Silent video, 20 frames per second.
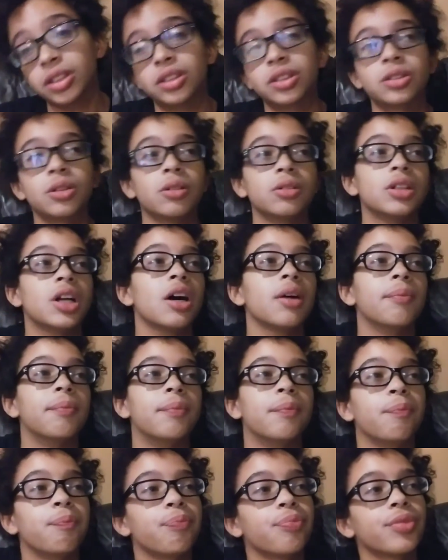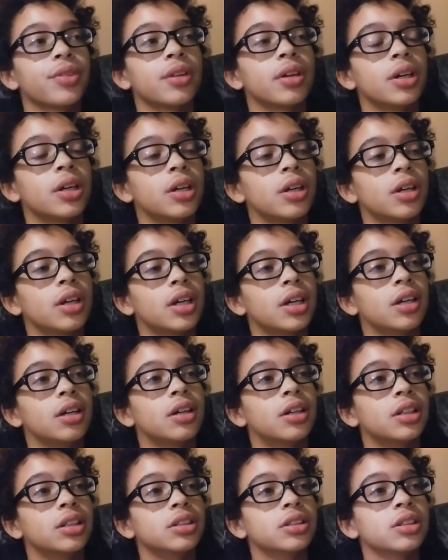so dumb.
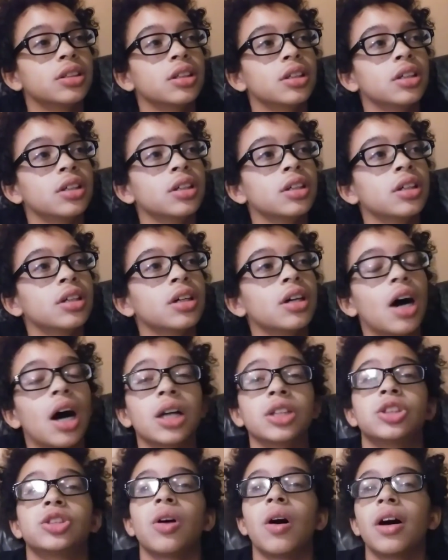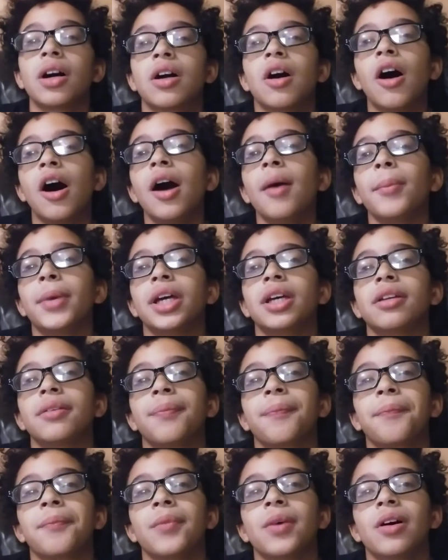And I saw a comment
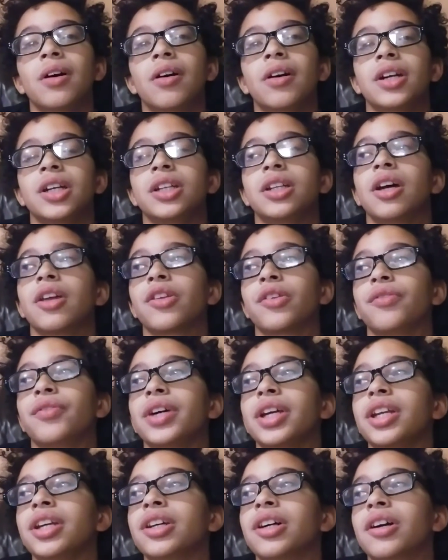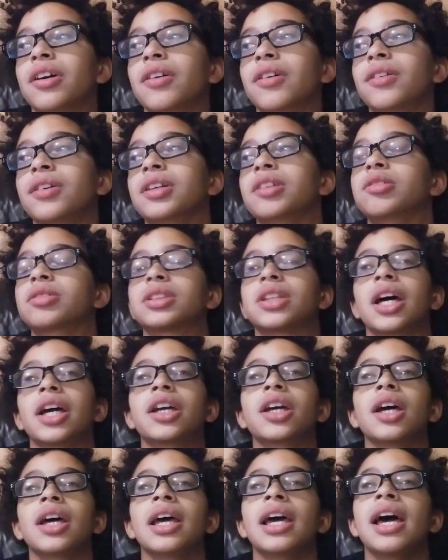on another video. It was
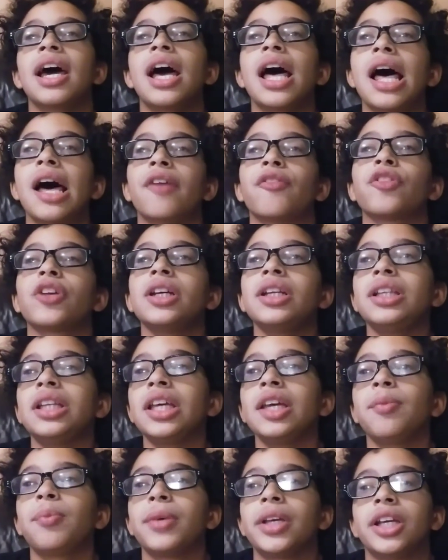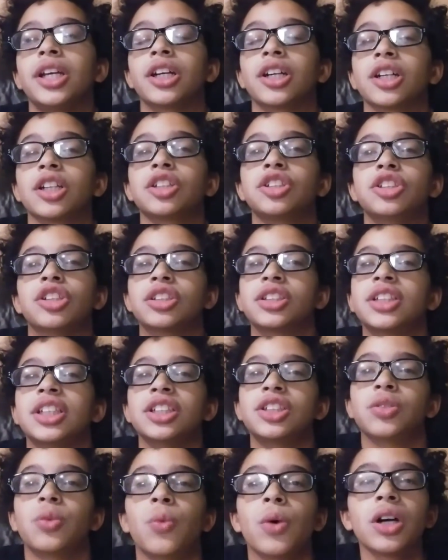like, every leap year just
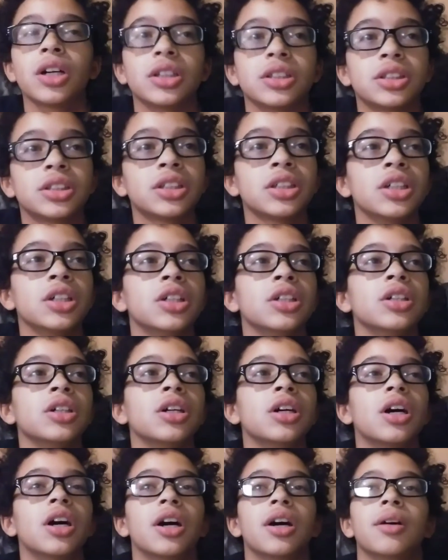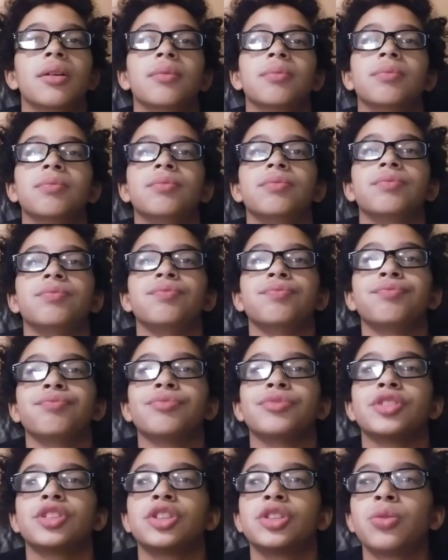gets worse.
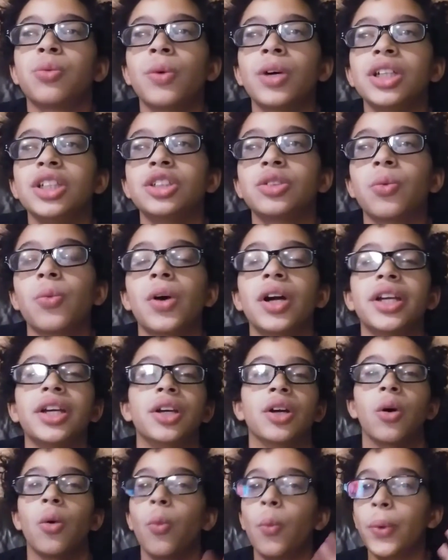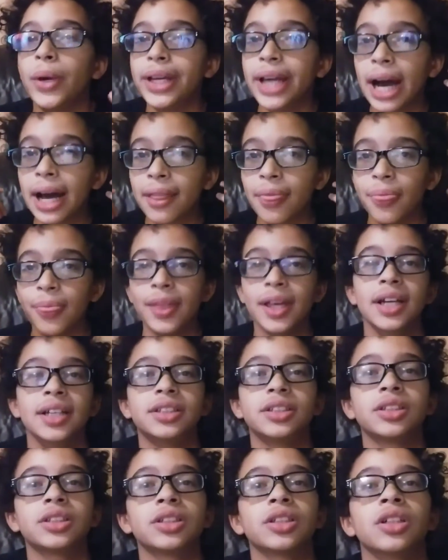2020, we got
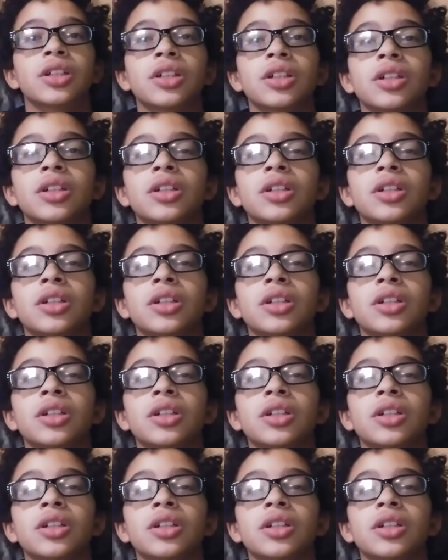this.